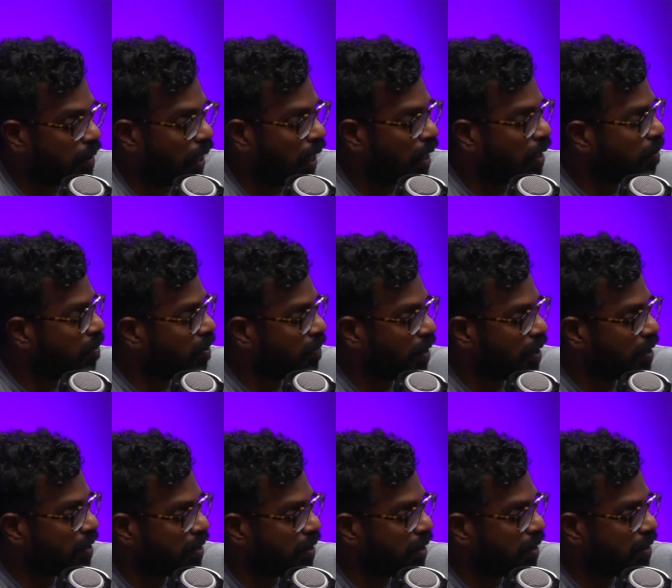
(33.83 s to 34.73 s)
How come you
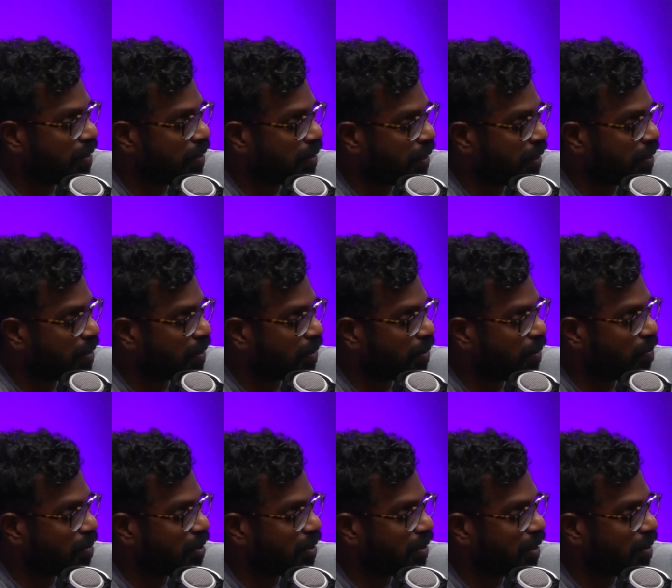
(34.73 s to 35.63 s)
waited to the end of the day to
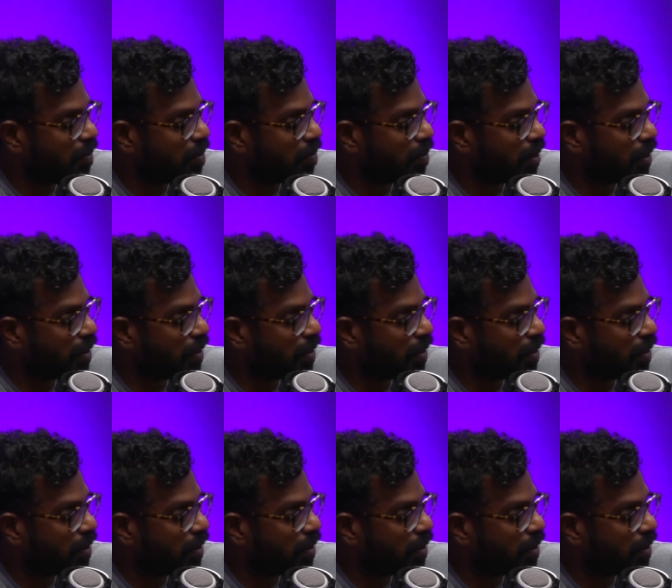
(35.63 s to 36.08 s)
come and tell me about